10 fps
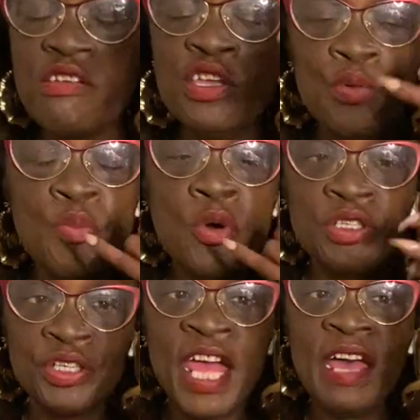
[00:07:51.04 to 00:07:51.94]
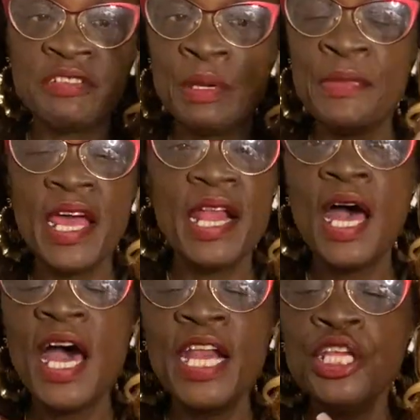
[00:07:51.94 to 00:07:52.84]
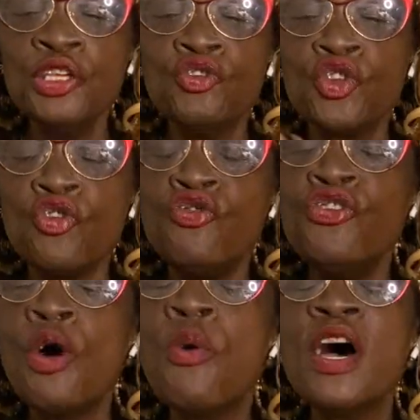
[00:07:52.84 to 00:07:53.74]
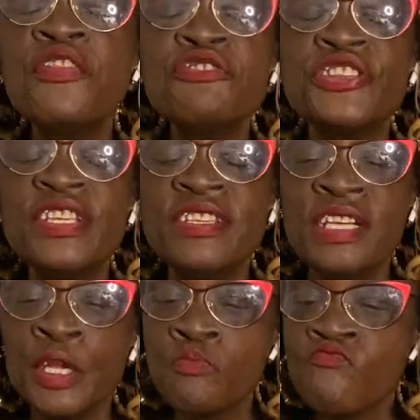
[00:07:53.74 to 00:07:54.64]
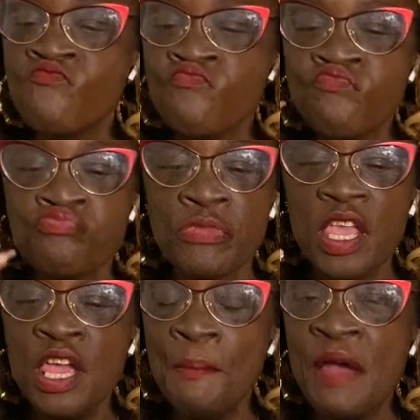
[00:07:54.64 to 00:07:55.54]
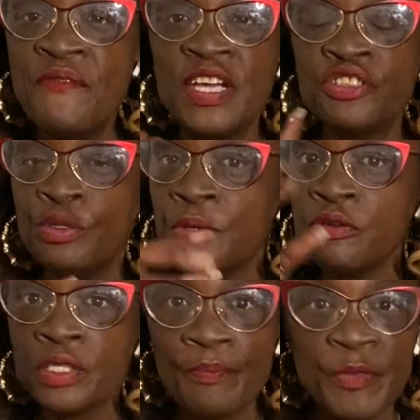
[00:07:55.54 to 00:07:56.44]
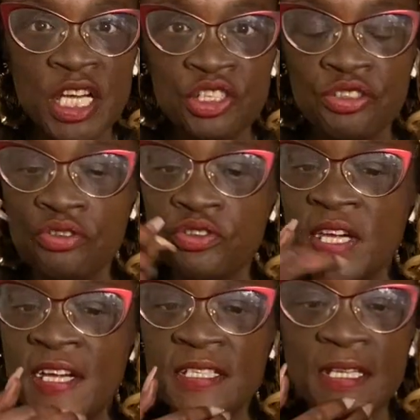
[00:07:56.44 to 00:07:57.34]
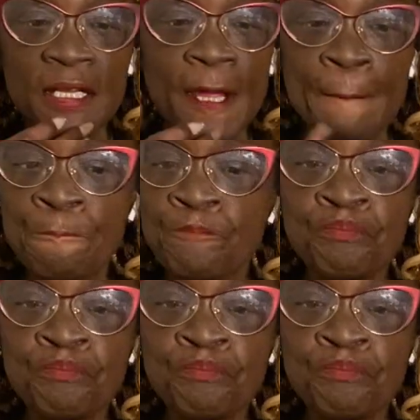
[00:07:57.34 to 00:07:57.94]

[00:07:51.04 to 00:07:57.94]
You would want to have some of that. I didn't use no other seasoning in my vegetables. I showed you guys a clip.